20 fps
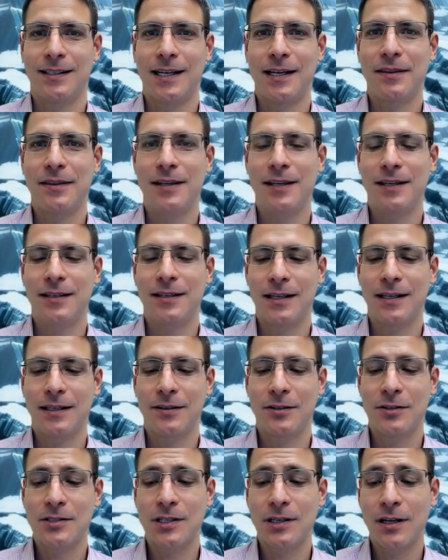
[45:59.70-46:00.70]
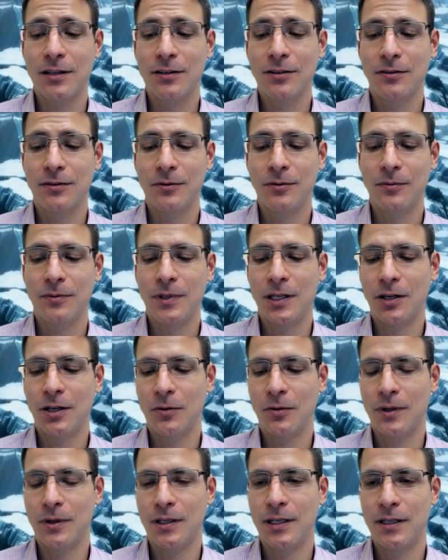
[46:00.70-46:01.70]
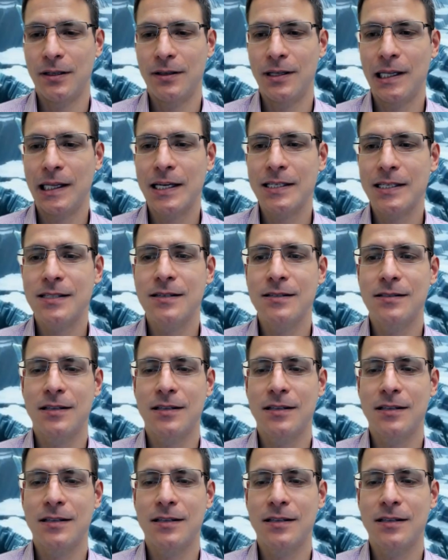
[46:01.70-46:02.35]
Yeah, I think there's a lot to, the